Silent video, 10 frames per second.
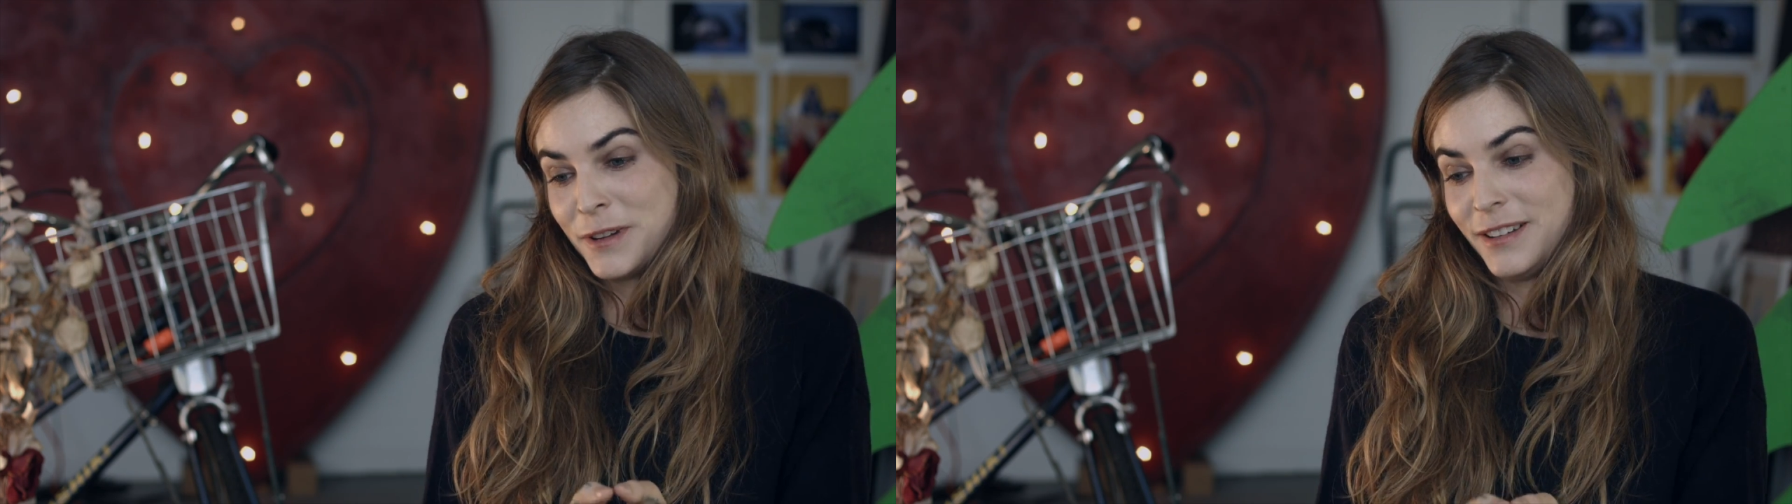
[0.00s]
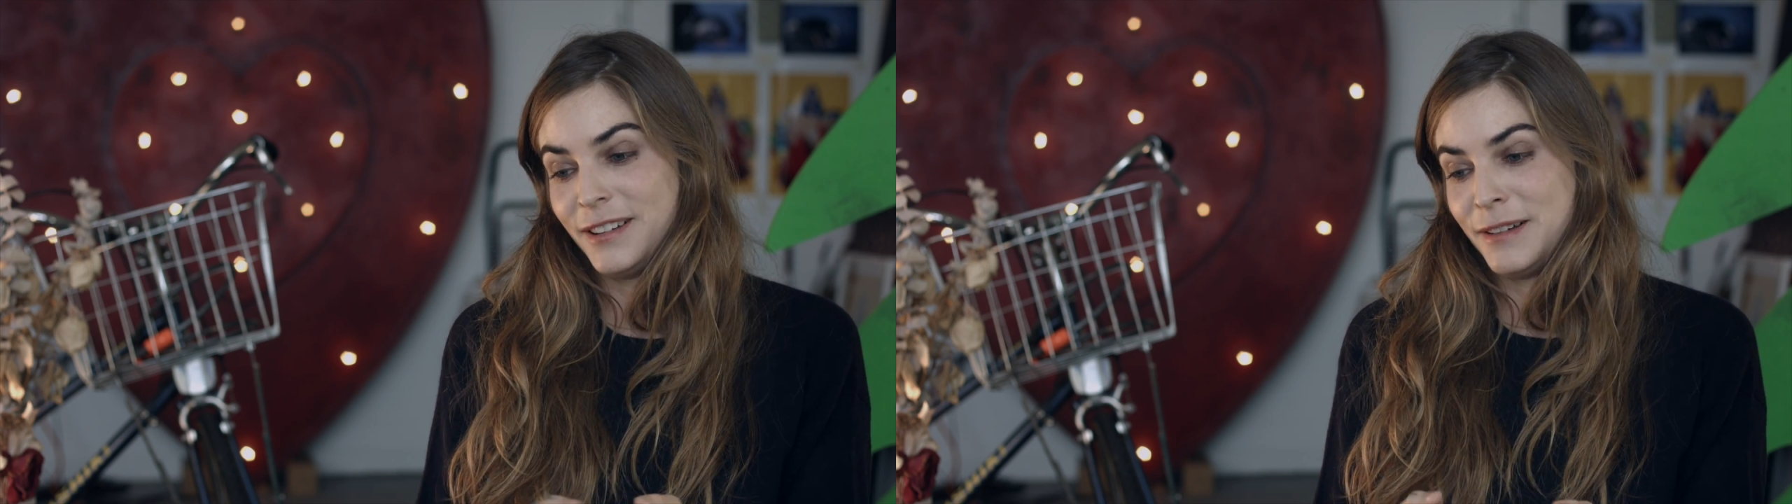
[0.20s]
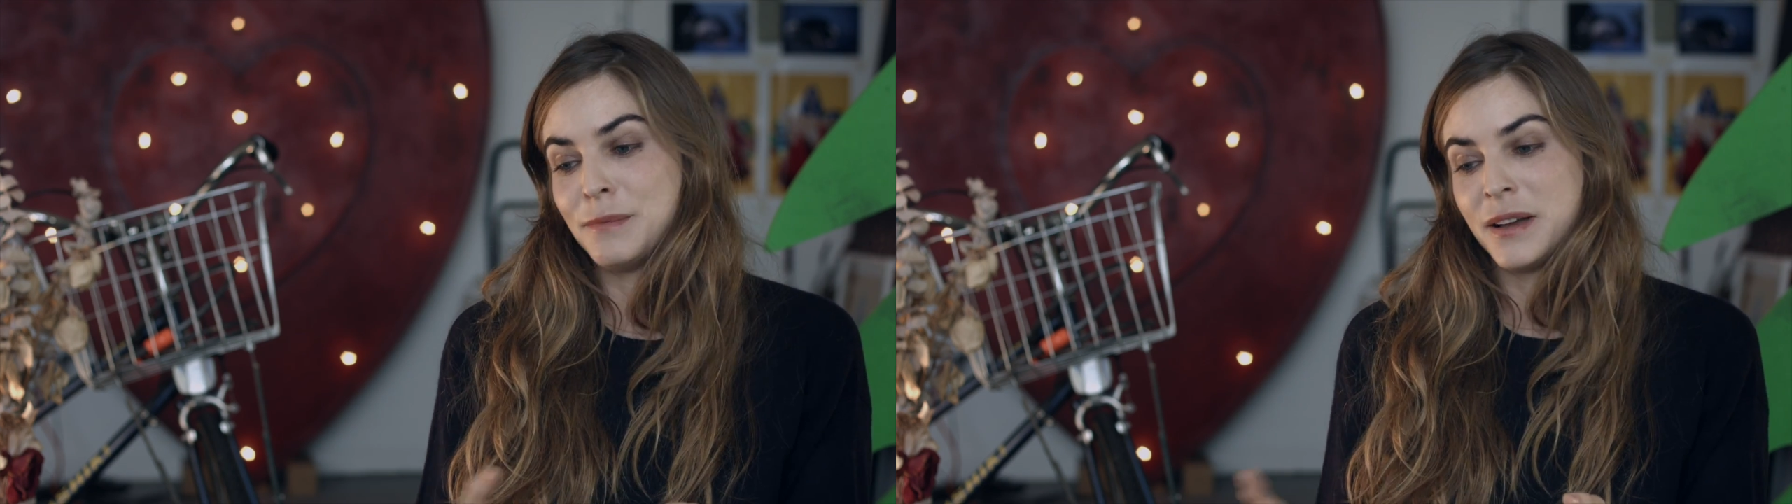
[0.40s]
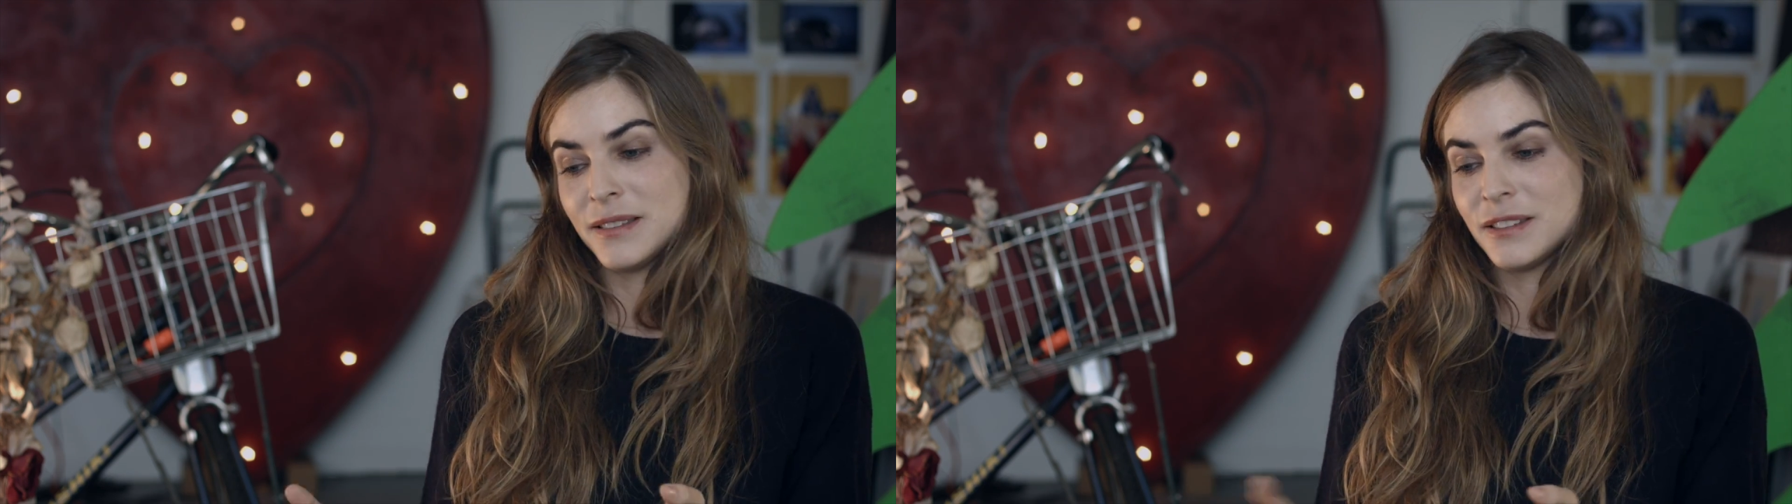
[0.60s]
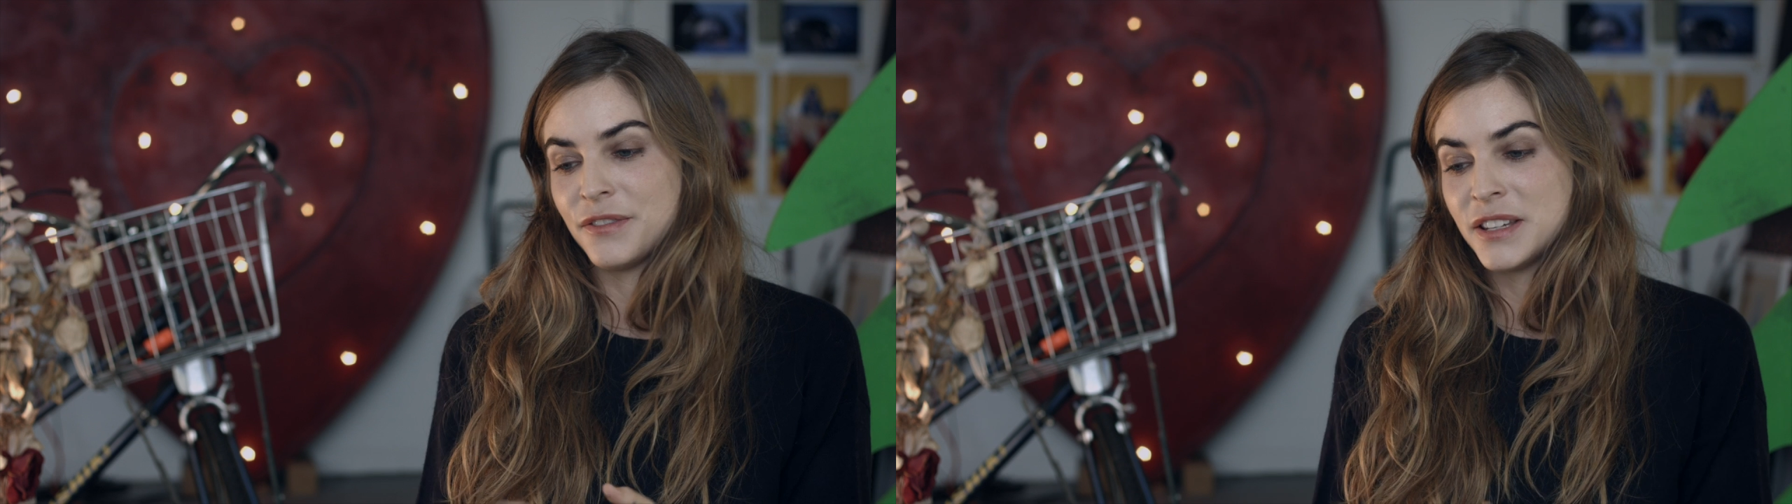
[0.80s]
a
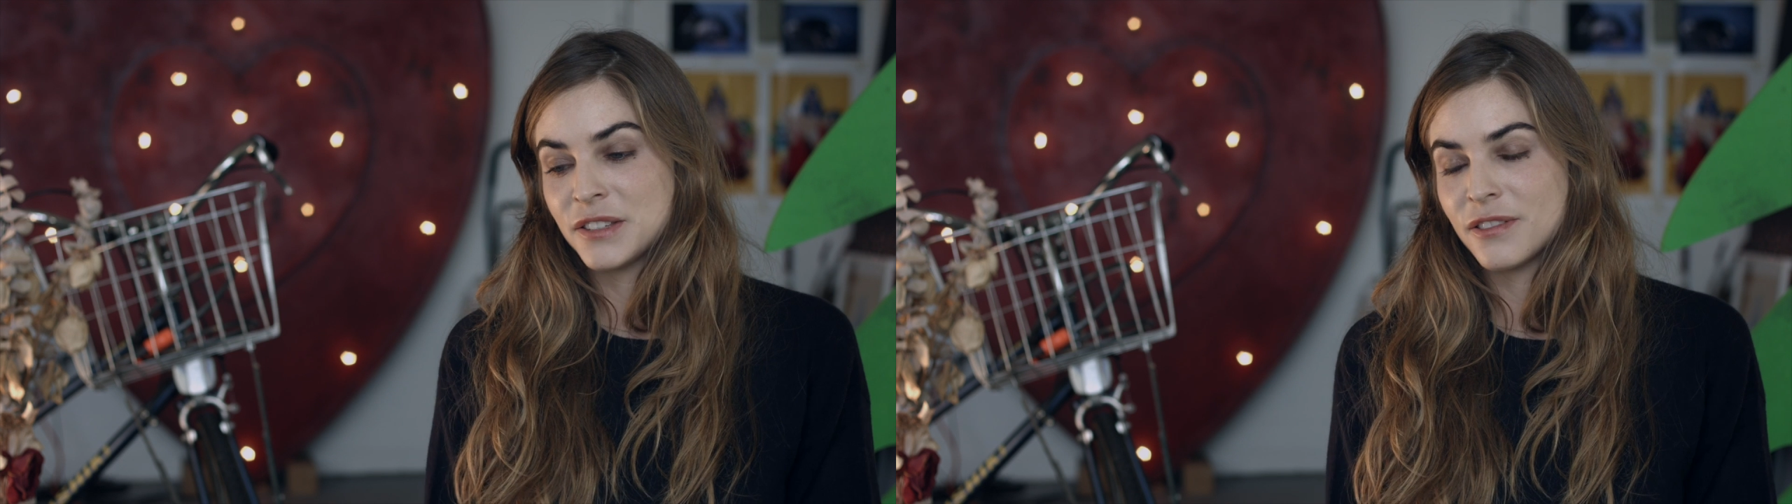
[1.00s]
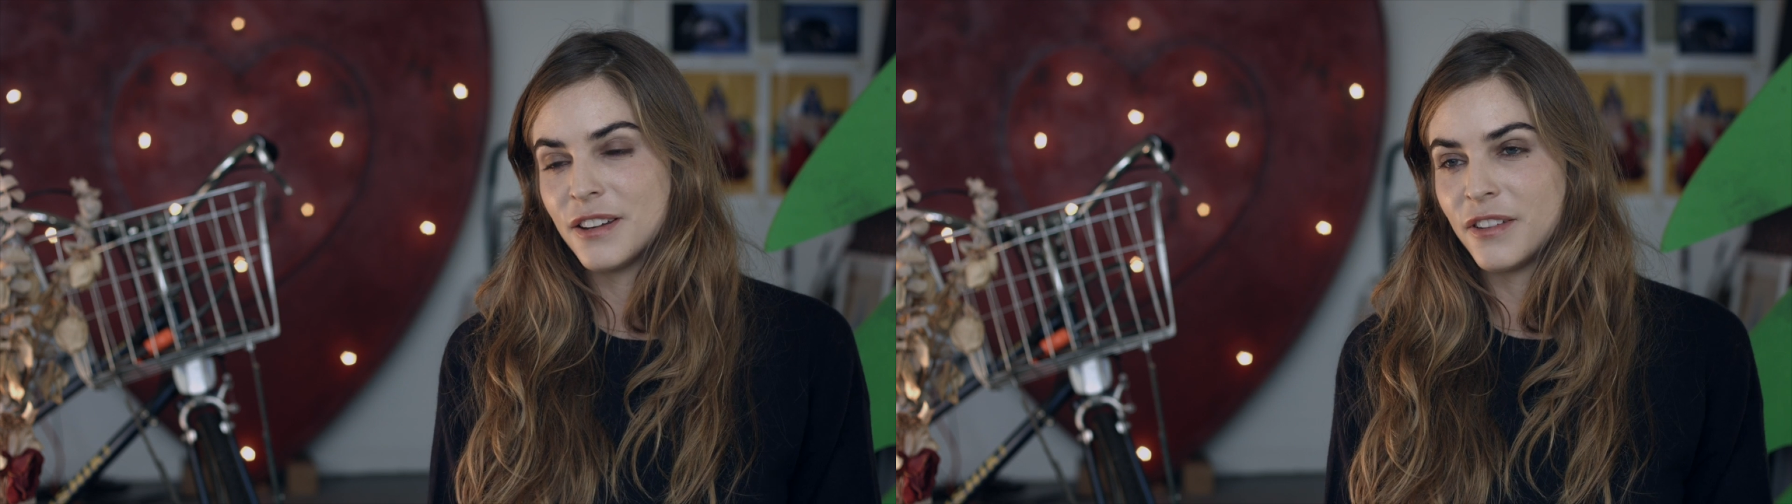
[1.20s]
Master of History of